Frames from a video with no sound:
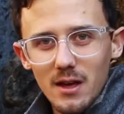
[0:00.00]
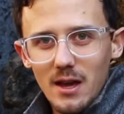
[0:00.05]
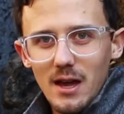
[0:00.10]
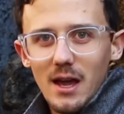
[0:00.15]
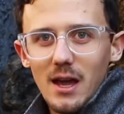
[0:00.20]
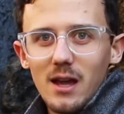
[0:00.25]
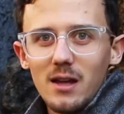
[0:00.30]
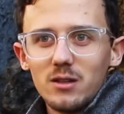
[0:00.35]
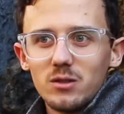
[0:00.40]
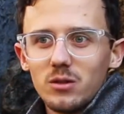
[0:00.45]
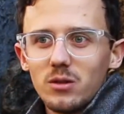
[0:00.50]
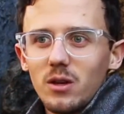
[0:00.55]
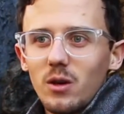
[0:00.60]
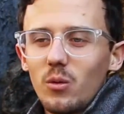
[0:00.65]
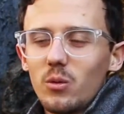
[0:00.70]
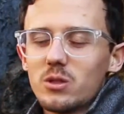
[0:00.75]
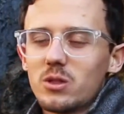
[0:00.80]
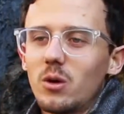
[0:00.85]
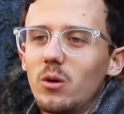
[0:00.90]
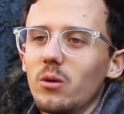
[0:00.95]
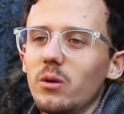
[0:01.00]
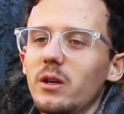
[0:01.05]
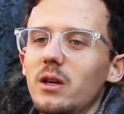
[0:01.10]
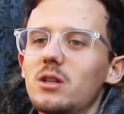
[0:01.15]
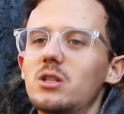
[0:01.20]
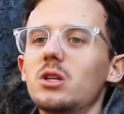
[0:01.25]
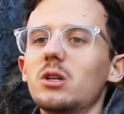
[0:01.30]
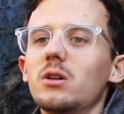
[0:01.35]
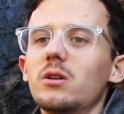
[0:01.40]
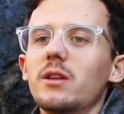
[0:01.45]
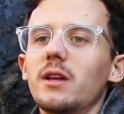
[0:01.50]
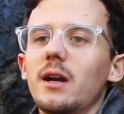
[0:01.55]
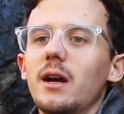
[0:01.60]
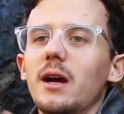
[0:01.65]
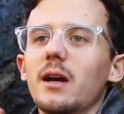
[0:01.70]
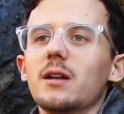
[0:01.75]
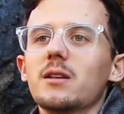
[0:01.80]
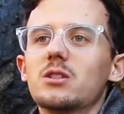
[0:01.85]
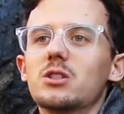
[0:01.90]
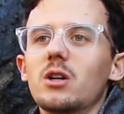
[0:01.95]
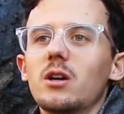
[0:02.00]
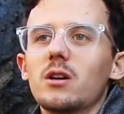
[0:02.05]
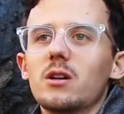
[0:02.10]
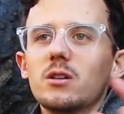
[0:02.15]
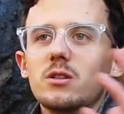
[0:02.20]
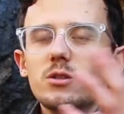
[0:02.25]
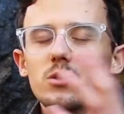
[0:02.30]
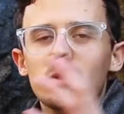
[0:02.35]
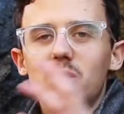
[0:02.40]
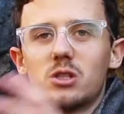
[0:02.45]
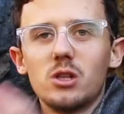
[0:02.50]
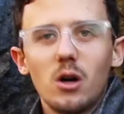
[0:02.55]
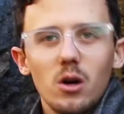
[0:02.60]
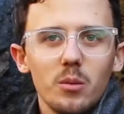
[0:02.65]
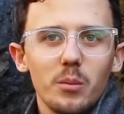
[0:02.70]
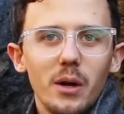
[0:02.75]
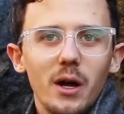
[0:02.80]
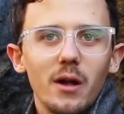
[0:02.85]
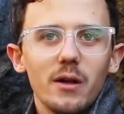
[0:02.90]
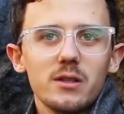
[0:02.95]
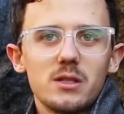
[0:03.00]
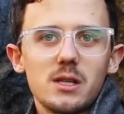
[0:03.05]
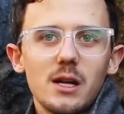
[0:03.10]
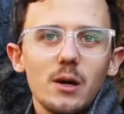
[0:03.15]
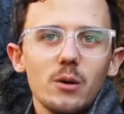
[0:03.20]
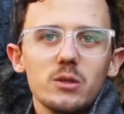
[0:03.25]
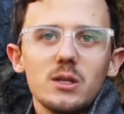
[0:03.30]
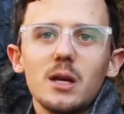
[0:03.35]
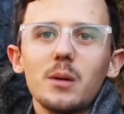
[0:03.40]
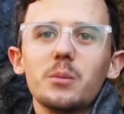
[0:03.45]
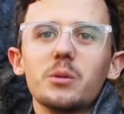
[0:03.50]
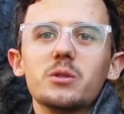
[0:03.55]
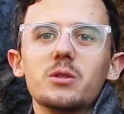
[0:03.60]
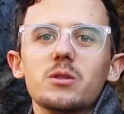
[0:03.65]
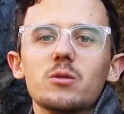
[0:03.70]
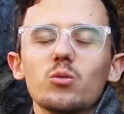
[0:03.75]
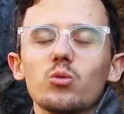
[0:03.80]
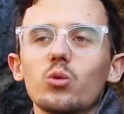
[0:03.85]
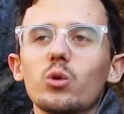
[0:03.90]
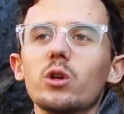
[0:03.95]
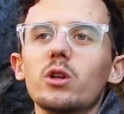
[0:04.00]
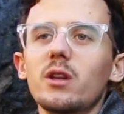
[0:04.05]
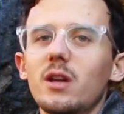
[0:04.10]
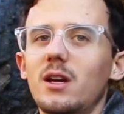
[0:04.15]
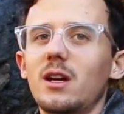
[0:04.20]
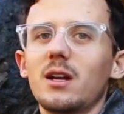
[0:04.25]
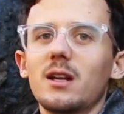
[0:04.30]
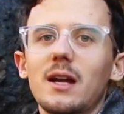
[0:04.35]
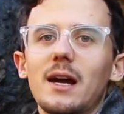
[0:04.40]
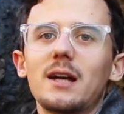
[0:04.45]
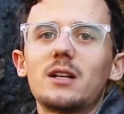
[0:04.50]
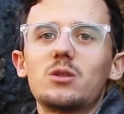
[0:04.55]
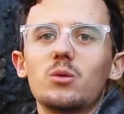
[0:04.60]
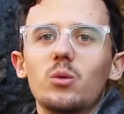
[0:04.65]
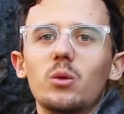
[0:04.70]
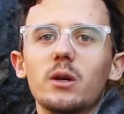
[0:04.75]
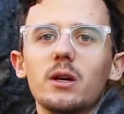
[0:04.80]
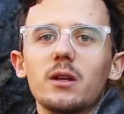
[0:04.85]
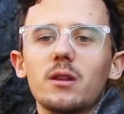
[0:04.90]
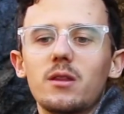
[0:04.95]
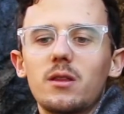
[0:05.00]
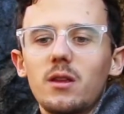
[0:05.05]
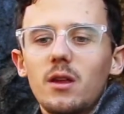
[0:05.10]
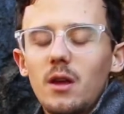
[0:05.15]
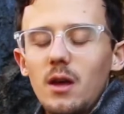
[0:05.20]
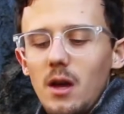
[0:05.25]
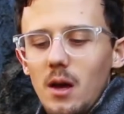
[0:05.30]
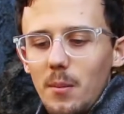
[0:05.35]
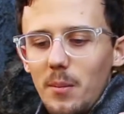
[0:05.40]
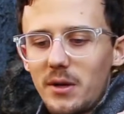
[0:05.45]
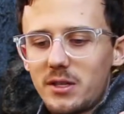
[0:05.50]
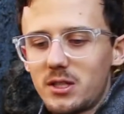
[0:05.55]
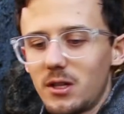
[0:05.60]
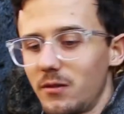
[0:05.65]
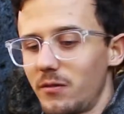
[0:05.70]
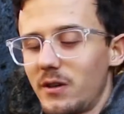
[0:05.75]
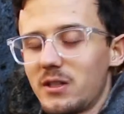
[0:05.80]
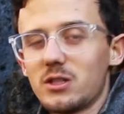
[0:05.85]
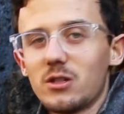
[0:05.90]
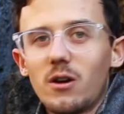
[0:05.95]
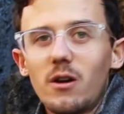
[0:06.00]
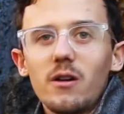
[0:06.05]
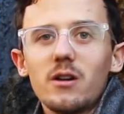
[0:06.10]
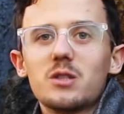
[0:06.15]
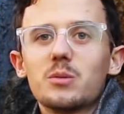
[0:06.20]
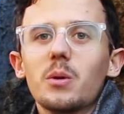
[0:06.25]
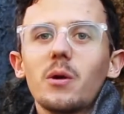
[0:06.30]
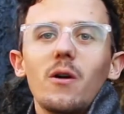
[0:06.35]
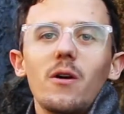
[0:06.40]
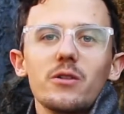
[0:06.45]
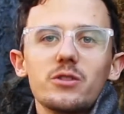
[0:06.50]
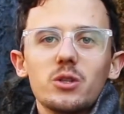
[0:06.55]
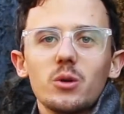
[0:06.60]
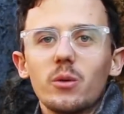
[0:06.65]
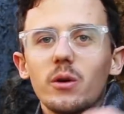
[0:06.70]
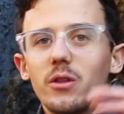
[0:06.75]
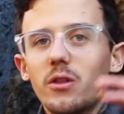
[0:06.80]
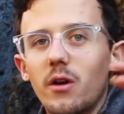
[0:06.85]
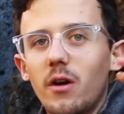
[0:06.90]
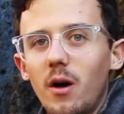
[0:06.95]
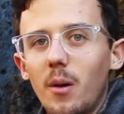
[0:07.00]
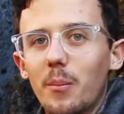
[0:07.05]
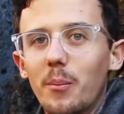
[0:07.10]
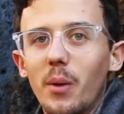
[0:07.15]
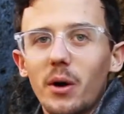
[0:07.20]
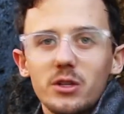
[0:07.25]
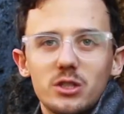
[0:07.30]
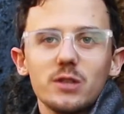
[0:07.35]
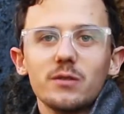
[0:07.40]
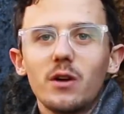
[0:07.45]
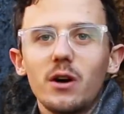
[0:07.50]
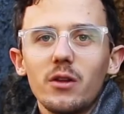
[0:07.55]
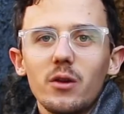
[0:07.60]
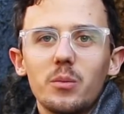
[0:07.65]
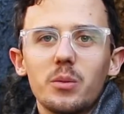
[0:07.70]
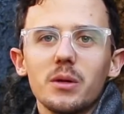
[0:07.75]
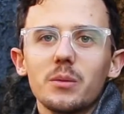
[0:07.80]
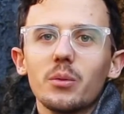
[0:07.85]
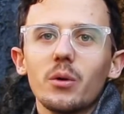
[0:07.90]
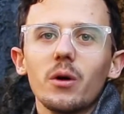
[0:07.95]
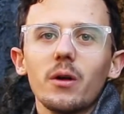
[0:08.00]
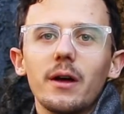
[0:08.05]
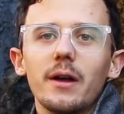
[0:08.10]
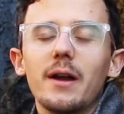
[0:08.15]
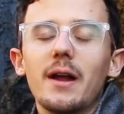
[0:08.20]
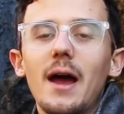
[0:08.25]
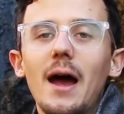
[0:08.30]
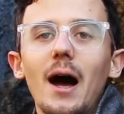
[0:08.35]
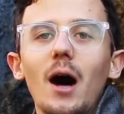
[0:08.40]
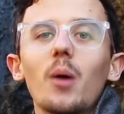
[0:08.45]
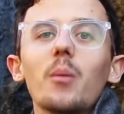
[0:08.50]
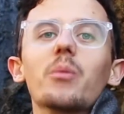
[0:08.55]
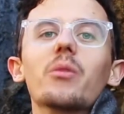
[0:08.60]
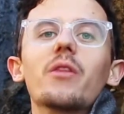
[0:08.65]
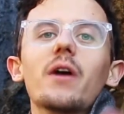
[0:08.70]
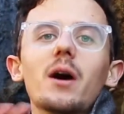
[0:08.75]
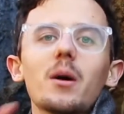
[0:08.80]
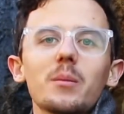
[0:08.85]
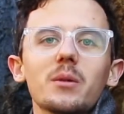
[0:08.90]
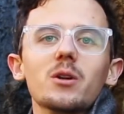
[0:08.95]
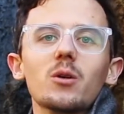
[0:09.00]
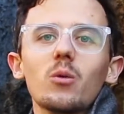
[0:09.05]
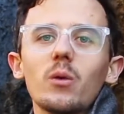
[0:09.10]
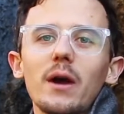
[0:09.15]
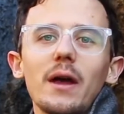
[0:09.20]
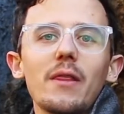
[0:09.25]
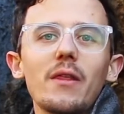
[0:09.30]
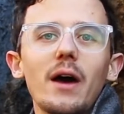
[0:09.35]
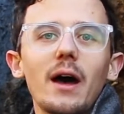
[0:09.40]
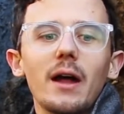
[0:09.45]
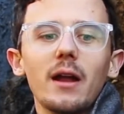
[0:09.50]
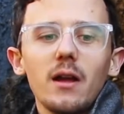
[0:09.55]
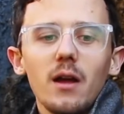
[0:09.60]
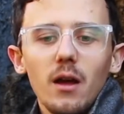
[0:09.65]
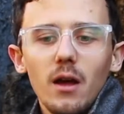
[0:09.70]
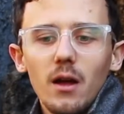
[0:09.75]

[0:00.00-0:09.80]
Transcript: and it was only until that I started to do stone balance that I was able to really connect with myself as an artist, but also with a bunch of other people and help them in a way that